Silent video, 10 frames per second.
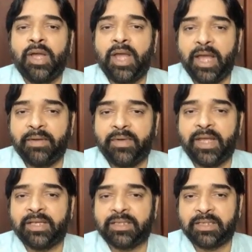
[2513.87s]
N
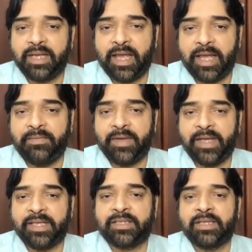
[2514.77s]
ways,
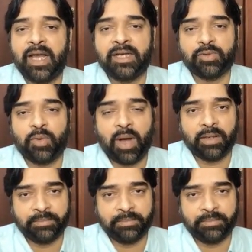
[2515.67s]
and so on.